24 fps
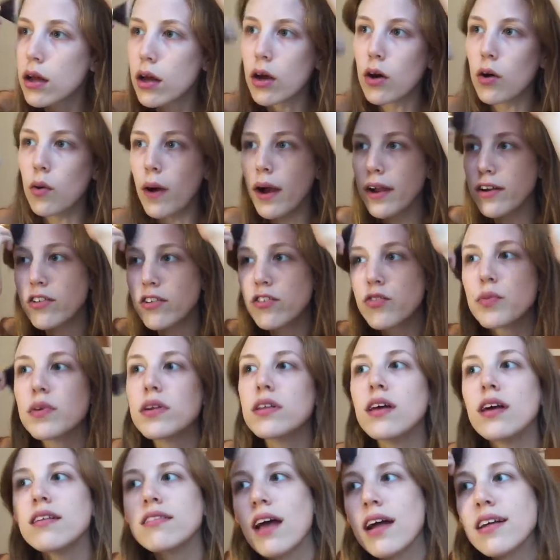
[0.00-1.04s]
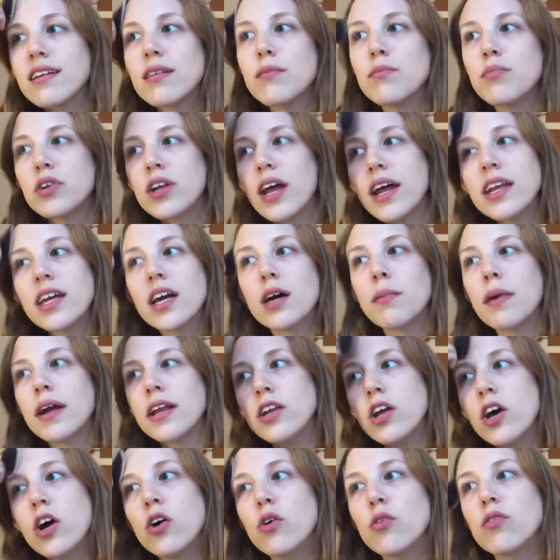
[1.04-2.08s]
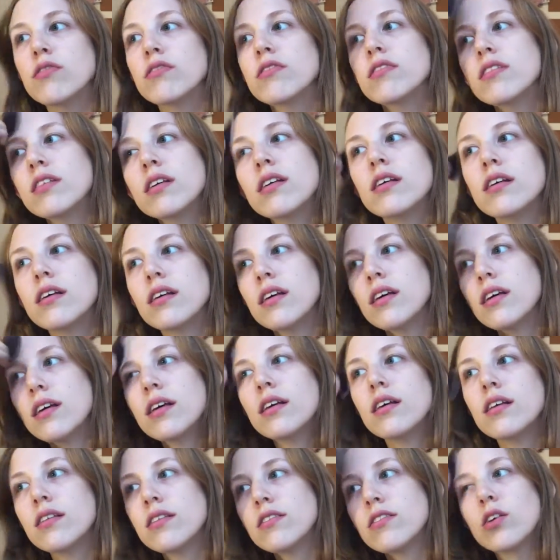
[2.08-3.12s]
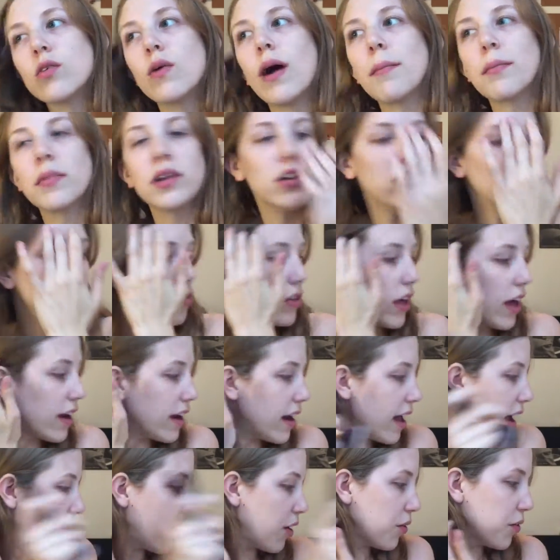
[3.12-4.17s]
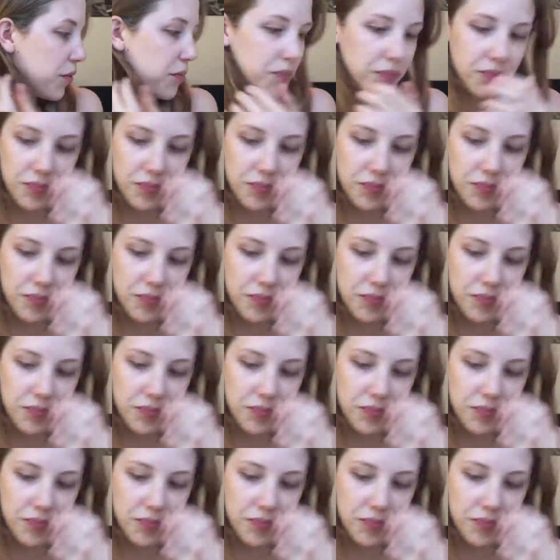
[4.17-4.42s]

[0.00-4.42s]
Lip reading: Oh, I just realized I didn't put any on my nose, so I'm gonna do that now.